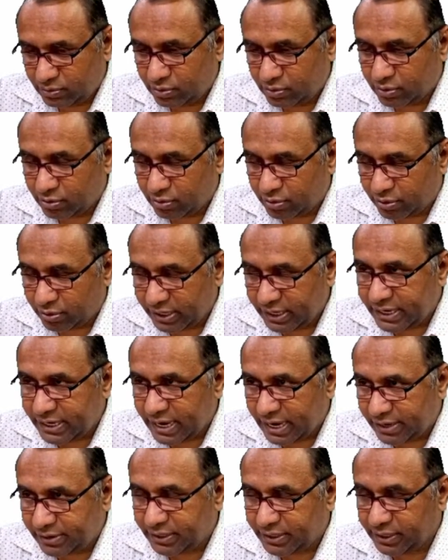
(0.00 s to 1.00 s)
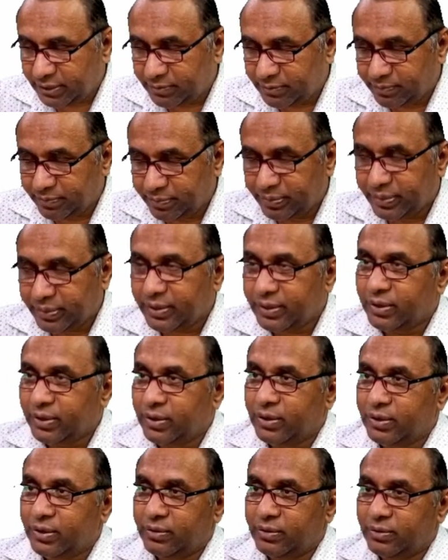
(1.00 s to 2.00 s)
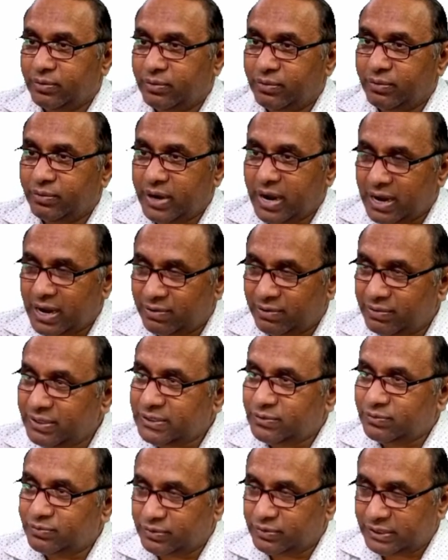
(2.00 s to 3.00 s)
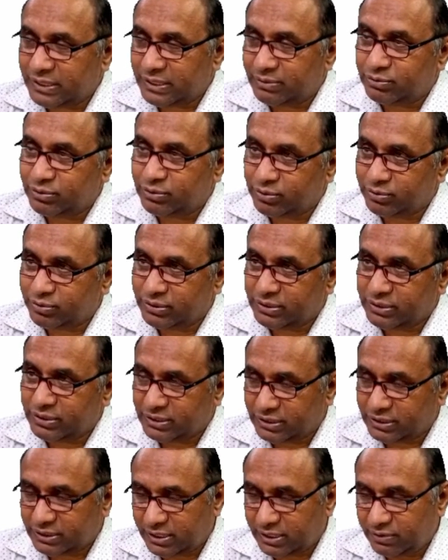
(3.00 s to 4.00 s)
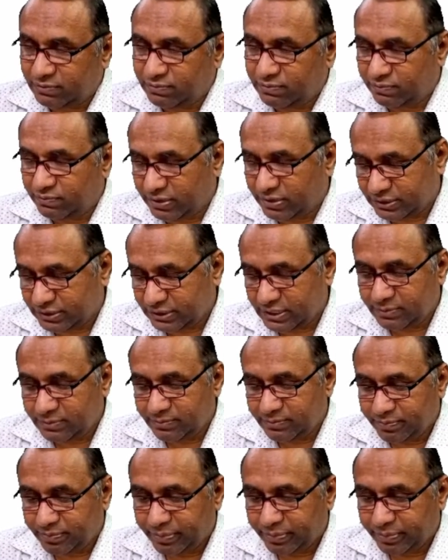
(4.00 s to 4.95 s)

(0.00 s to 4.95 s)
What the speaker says: or ordinary derivative Always we have to use this diff function.